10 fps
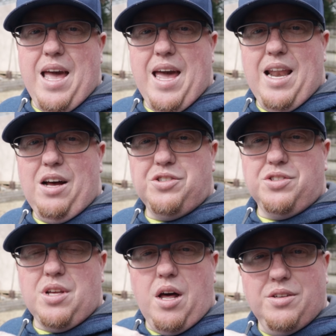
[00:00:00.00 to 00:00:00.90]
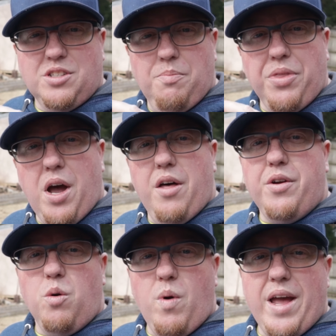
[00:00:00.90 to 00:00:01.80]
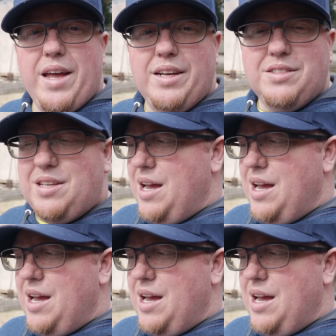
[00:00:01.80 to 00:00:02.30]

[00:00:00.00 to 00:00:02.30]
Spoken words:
And also thought of some other ways